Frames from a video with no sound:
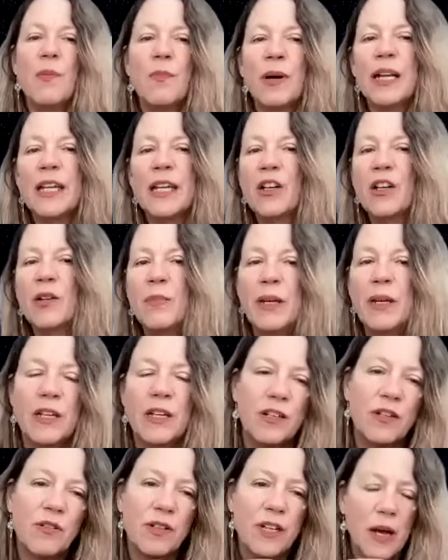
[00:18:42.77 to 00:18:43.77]
But it could be a
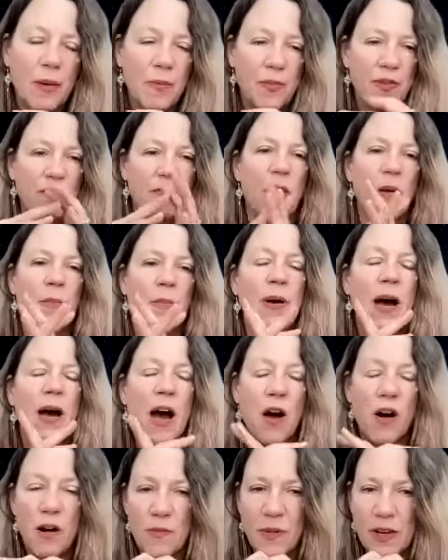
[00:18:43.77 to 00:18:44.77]
new depth of
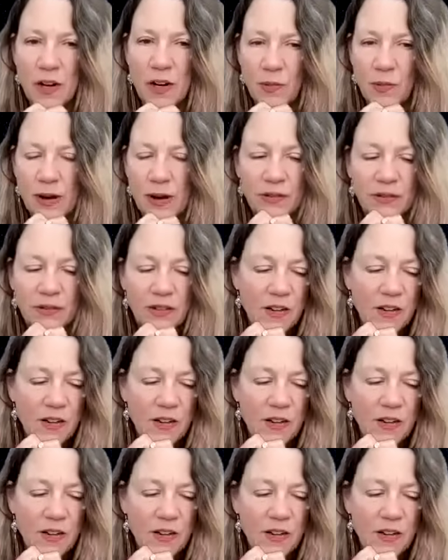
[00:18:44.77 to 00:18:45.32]
empowerment around